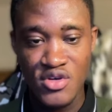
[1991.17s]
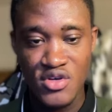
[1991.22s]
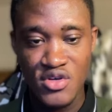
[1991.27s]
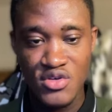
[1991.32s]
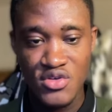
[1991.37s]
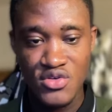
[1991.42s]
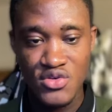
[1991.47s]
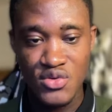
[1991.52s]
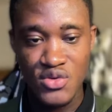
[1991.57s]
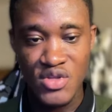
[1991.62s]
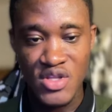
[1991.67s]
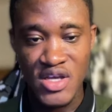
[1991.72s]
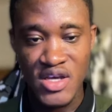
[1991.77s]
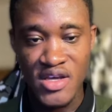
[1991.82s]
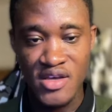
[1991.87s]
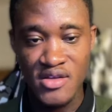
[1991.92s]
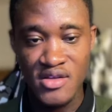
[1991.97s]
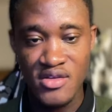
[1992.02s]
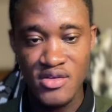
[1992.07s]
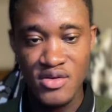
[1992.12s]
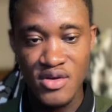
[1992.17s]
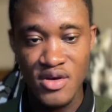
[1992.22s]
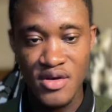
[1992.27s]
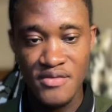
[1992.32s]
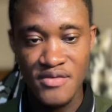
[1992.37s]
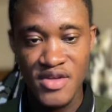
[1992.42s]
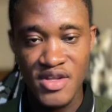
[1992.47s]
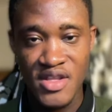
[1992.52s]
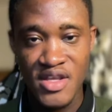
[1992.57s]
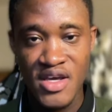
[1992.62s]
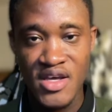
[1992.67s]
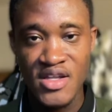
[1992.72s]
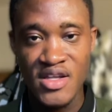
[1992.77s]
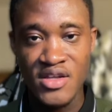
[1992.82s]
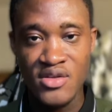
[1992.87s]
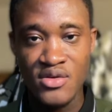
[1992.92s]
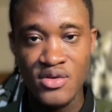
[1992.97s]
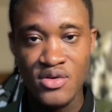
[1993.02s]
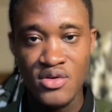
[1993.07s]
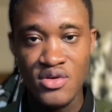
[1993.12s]
So 9, you have the 9 and
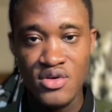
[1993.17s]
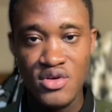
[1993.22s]
all.